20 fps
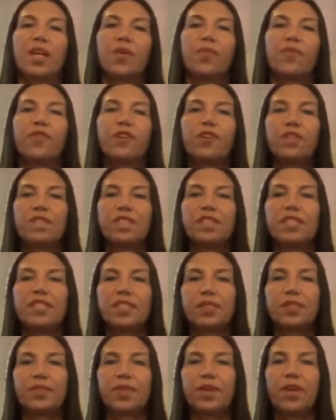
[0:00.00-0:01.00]

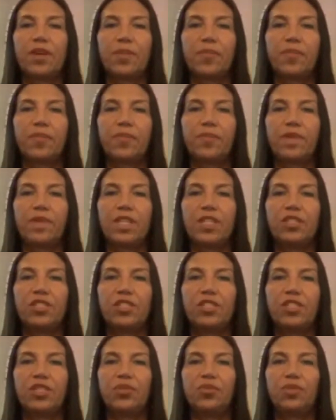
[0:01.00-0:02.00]
fearlessness um,
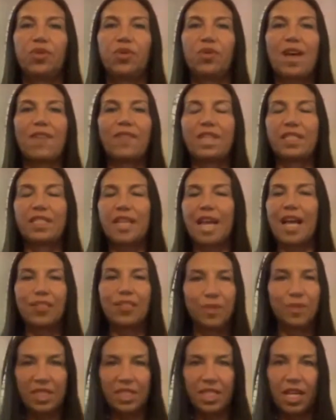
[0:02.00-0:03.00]
means you don't have an
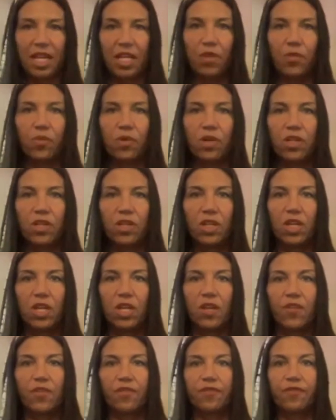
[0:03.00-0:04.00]
attachment to anyone
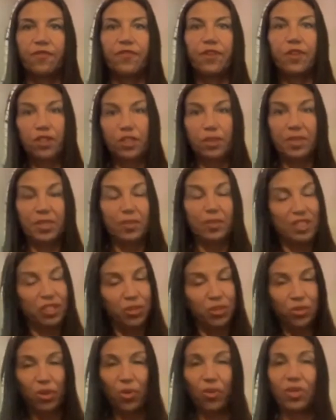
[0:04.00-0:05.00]
fearlessness means
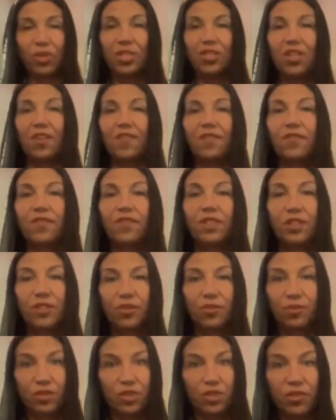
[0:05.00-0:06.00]
you totally love
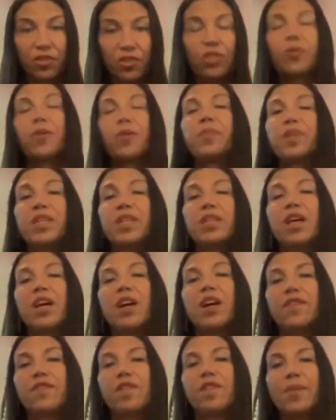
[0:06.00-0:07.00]
you you're in complete
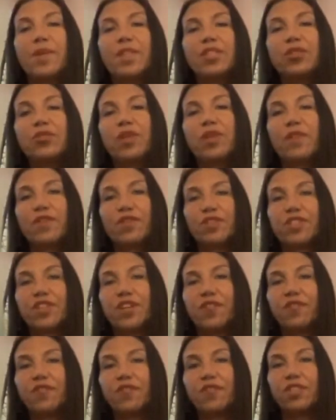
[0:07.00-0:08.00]
love that means you love
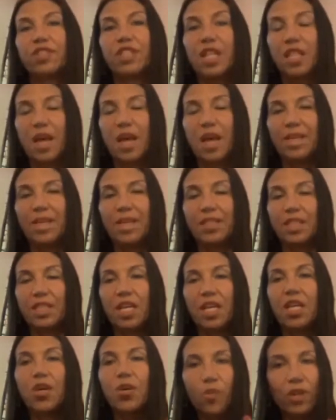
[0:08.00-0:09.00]
yourself first and that means
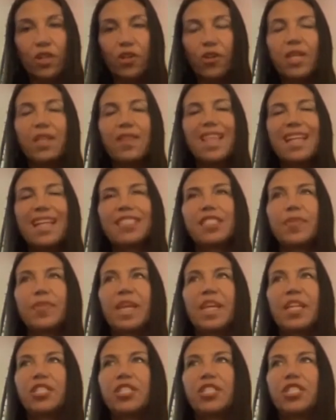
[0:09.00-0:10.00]
when you're in that
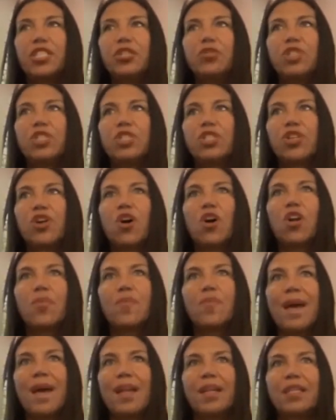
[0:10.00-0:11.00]
space you just
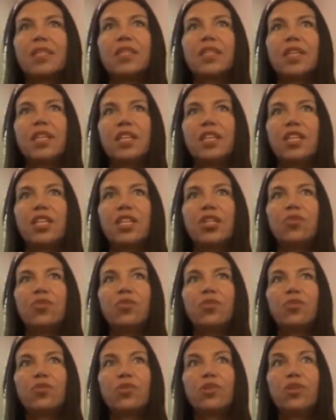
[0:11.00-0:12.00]
automatically you
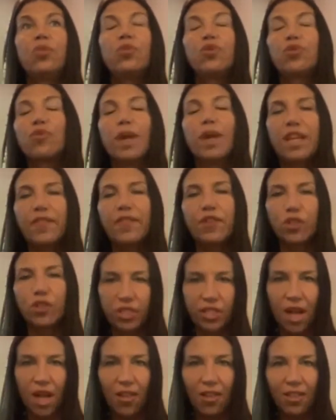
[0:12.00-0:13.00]
you crave your
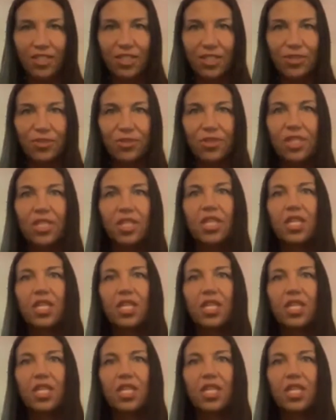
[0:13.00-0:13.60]
solitude